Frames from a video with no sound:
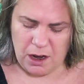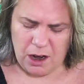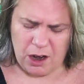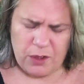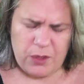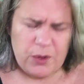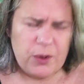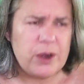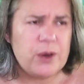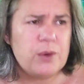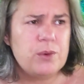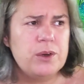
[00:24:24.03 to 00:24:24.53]

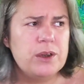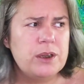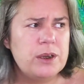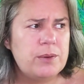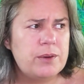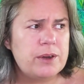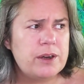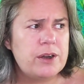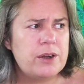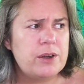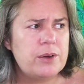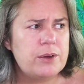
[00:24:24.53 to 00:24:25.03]
Although I really
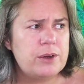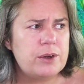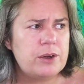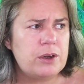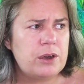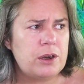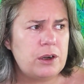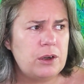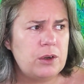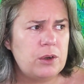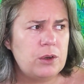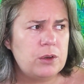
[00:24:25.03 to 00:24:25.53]
want to do an
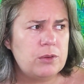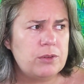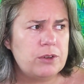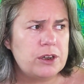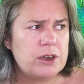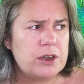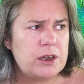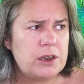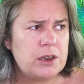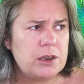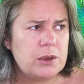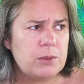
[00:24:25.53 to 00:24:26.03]

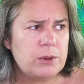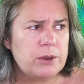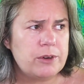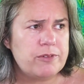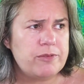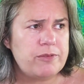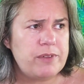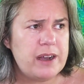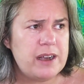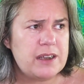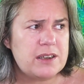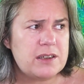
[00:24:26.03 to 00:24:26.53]
all-over colorwork
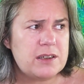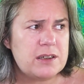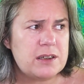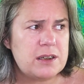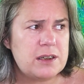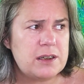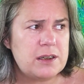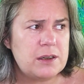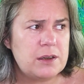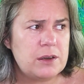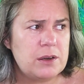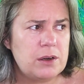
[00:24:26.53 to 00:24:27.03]
vest
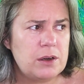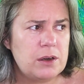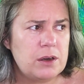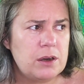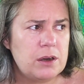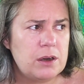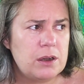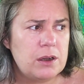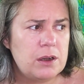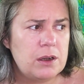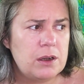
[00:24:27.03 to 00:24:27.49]
in